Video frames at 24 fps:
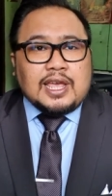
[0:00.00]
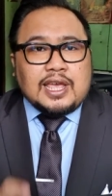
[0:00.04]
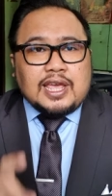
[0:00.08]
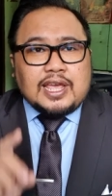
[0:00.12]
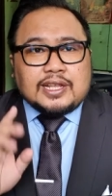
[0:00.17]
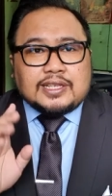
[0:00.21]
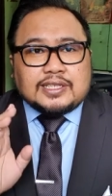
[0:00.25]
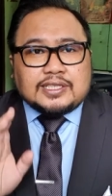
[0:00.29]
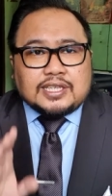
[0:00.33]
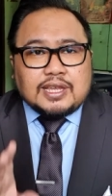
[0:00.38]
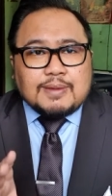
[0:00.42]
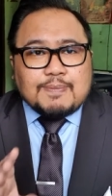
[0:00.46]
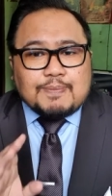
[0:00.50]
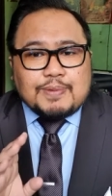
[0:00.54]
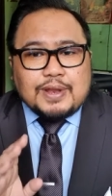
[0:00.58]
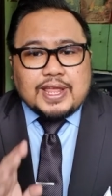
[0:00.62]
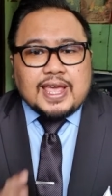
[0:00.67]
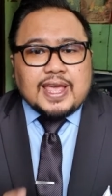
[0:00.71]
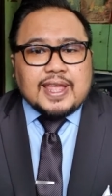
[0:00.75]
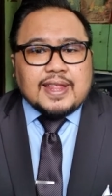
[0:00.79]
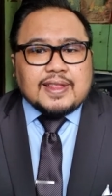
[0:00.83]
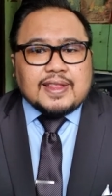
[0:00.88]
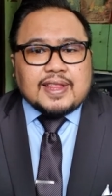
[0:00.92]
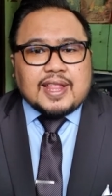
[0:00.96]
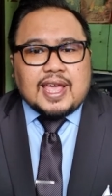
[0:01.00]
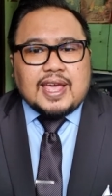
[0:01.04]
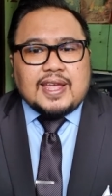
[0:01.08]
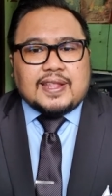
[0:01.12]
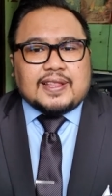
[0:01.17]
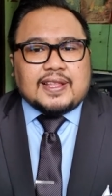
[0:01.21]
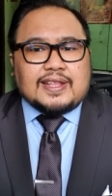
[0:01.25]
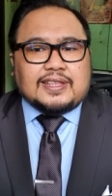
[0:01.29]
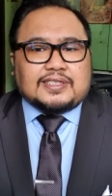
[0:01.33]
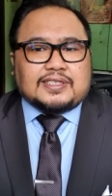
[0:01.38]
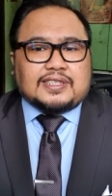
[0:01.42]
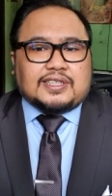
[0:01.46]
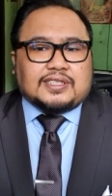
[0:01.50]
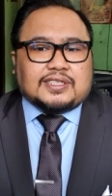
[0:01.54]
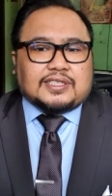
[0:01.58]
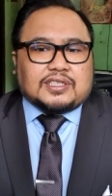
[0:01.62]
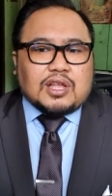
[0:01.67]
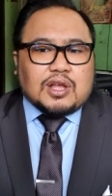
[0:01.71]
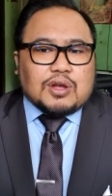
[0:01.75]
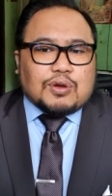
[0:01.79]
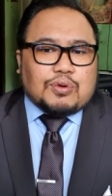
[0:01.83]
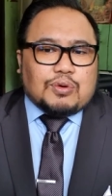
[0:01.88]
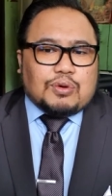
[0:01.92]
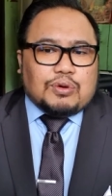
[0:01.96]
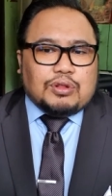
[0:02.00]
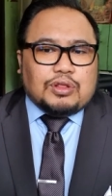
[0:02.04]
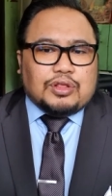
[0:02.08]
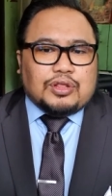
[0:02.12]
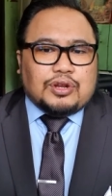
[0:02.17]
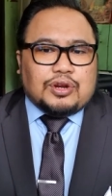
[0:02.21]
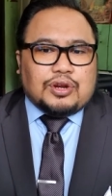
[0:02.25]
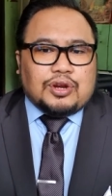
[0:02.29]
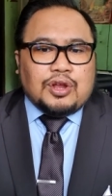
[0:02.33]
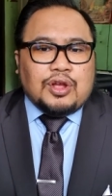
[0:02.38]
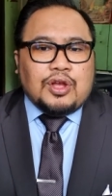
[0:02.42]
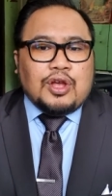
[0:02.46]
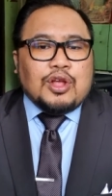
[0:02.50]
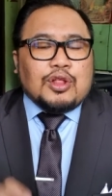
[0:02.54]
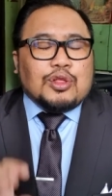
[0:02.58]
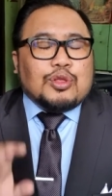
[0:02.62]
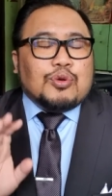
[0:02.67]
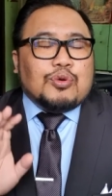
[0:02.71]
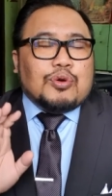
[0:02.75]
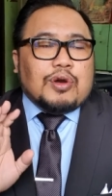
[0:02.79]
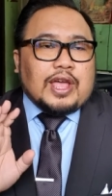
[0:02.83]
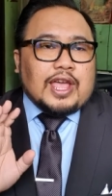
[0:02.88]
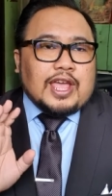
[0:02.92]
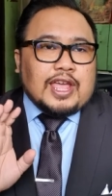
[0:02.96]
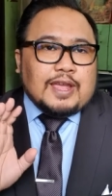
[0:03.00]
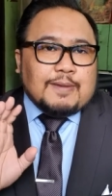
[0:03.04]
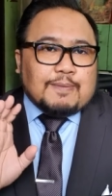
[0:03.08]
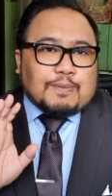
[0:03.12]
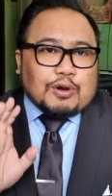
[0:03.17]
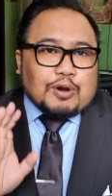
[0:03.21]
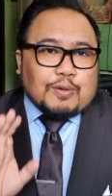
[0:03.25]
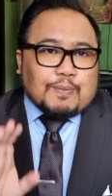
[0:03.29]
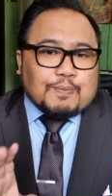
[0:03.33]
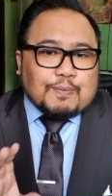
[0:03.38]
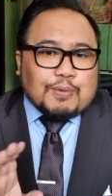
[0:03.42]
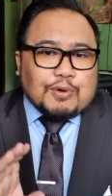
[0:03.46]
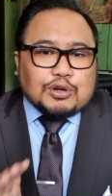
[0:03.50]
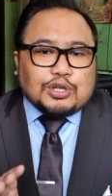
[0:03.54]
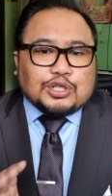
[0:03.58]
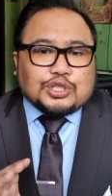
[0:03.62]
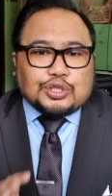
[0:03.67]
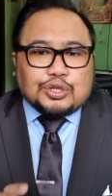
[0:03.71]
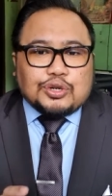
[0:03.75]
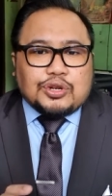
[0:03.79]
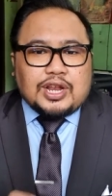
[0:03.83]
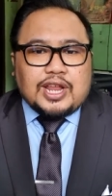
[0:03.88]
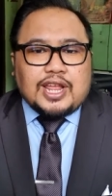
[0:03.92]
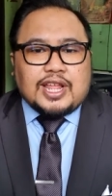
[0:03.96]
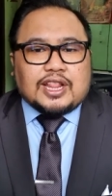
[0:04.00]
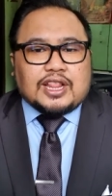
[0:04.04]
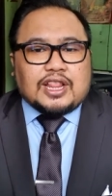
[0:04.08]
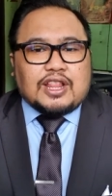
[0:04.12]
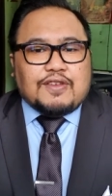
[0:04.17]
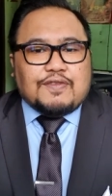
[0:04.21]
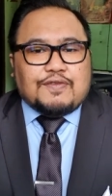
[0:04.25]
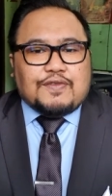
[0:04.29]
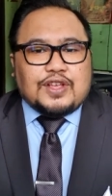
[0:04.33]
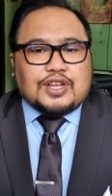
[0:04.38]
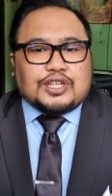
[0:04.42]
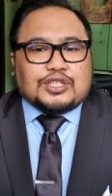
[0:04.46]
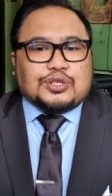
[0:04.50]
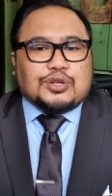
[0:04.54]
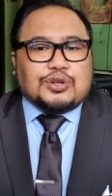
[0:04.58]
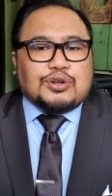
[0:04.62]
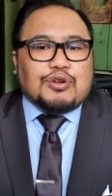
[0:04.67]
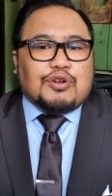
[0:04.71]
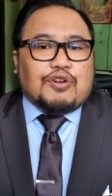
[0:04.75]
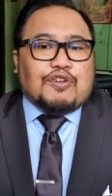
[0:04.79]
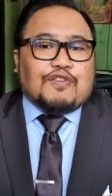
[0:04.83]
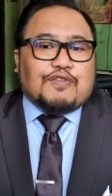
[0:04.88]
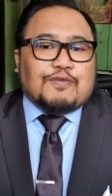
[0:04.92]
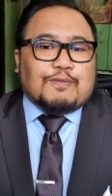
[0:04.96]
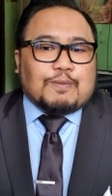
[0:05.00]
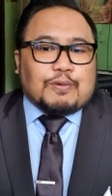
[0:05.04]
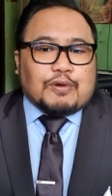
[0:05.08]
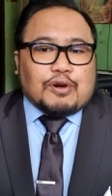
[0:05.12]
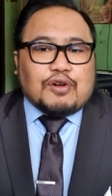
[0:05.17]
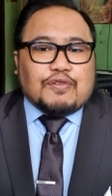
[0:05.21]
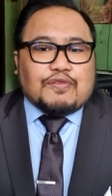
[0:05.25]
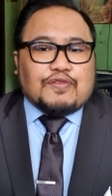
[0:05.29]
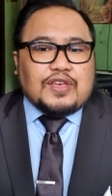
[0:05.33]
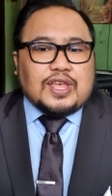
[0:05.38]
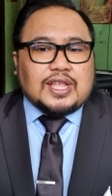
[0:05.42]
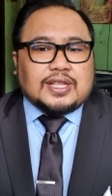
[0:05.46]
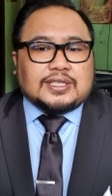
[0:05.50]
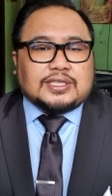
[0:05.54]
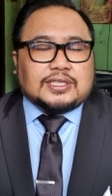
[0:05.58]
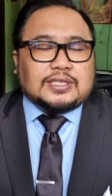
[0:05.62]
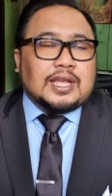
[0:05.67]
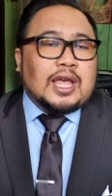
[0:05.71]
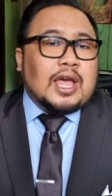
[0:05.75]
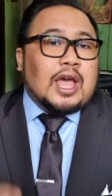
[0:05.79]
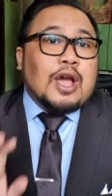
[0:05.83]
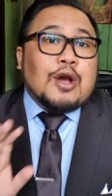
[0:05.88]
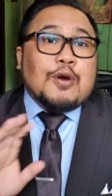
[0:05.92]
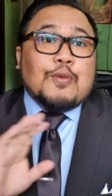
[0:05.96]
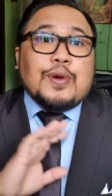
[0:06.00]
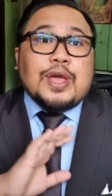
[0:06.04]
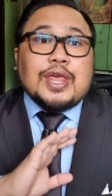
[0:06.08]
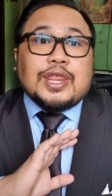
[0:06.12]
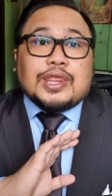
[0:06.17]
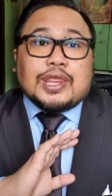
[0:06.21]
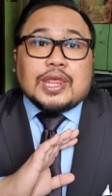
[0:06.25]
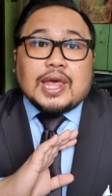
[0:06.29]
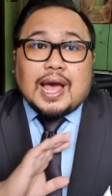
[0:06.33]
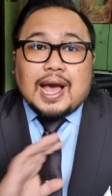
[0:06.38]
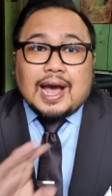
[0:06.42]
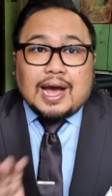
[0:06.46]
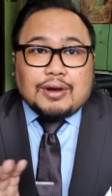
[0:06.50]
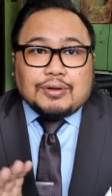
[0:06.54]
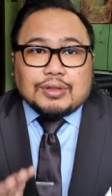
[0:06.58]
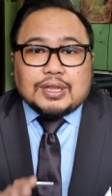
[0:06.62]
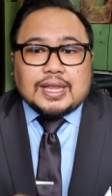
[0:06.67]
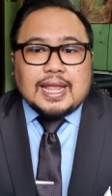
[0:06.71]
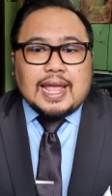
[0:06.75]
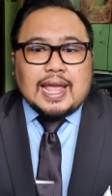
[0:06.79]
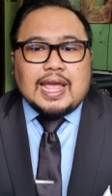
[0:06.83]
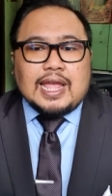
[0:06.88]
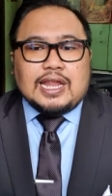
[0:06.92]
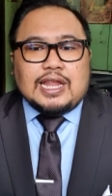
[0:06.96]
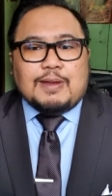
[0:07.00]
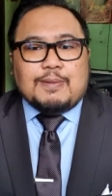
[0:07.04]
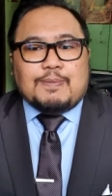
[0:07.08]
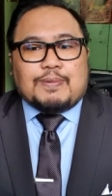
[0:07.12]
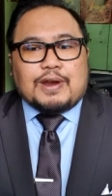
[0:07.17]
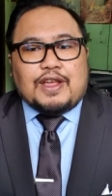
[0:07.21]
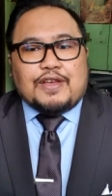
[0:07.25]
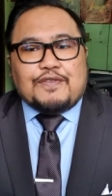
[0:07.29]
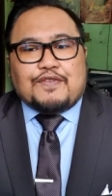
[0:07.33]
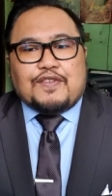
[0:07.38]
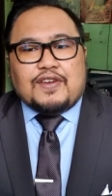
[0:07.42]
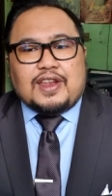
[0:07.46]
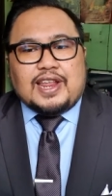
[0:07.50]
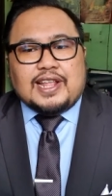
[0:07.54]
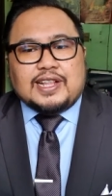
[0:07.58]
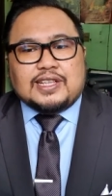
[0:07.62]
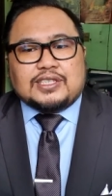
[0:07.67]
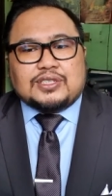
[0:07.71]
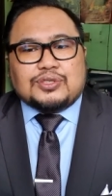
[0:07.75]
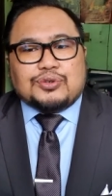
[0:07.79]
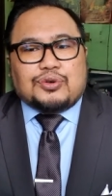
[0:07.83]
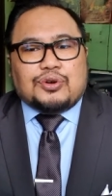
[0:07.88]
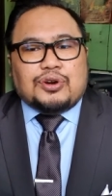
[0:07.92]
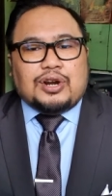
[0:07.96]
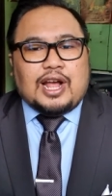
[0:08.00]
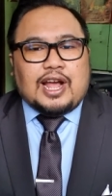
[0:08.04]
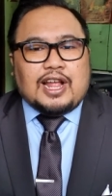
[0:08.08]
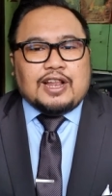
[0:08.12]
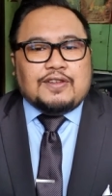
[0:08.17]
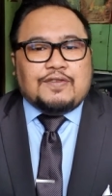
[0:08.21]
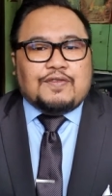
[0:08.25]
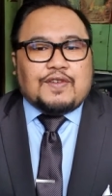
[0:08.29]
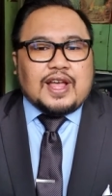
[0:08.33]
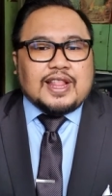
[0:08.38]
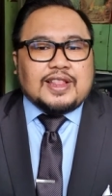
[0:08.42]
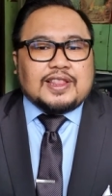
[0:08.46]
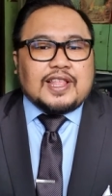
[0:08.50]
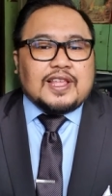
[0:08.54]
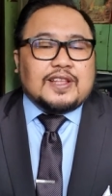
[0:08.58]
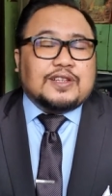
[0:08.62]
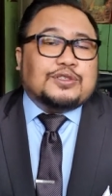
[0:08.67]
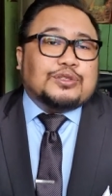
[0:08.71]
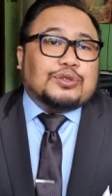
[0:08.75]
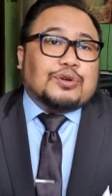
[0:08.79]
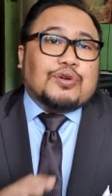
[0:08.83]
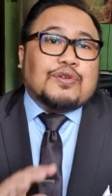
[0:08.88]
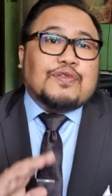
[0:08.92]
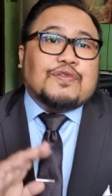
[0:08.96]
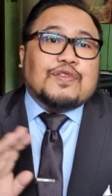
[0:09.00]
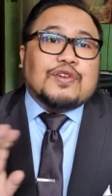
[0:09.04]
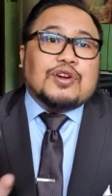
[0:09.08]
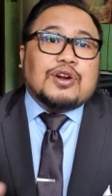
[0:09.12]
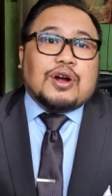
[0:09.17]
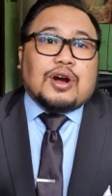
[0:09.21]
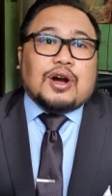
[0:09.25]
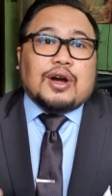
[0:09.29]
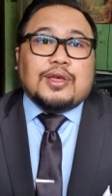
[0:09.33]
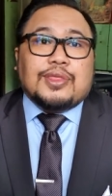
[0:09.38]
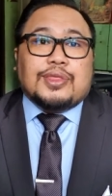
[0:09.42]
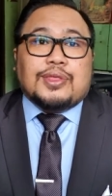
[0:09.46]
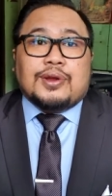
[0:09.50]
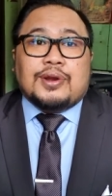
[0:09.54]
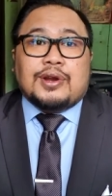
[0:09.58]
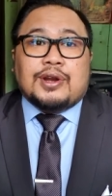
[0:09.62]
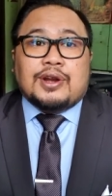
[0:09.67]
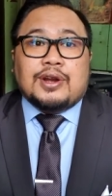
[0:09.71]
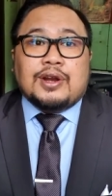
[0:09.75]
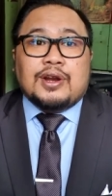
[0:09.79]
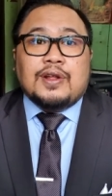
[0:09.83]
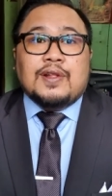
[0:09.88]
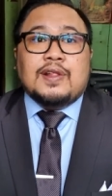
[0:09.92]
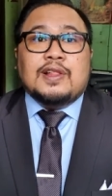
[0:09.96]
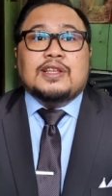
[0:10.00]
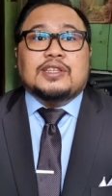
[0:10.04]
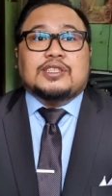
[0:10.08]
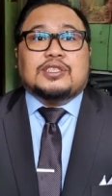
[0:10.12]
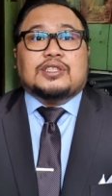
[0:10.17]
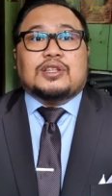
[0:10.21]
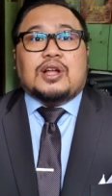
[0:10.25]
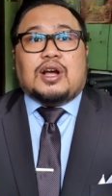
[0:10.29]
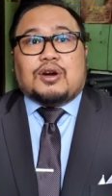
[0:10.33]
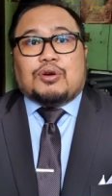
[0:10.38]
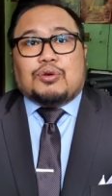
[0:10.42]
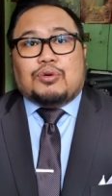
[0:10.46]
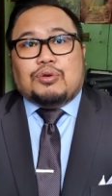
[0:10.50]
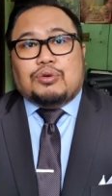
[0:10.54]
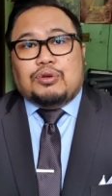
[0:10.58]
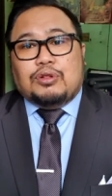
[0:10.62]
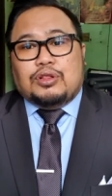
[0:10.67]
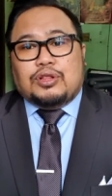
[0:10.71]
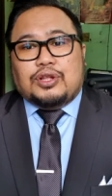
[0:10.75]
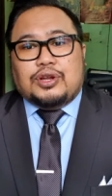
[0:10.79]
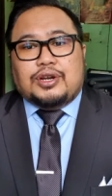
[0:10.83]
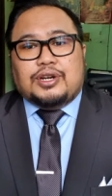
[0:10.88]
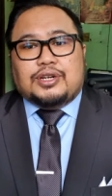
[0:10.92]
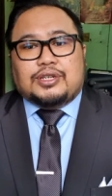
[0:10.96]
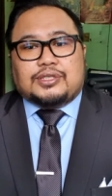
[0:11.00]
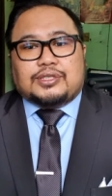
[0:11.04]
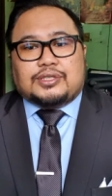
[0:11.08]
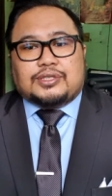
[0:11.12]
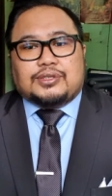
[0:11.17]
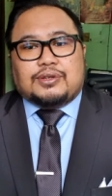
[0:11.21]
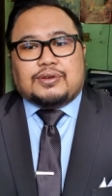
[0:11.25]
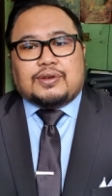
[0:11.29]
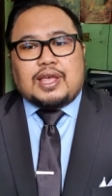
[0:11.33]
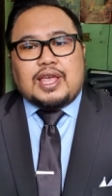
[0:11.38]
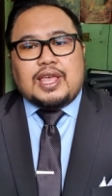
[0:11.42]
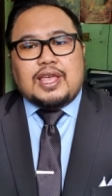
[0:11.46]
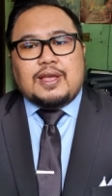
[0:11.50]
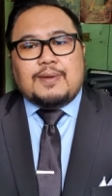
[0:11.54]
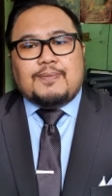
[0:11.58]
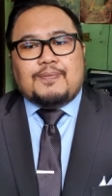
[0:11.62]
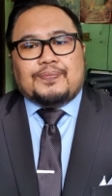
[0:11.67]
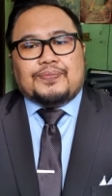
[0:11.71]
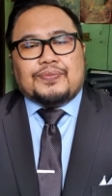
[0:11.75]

It simply entitles the stockholder to a proportionate division of profits without any preference or advantage over other stockholders, okay?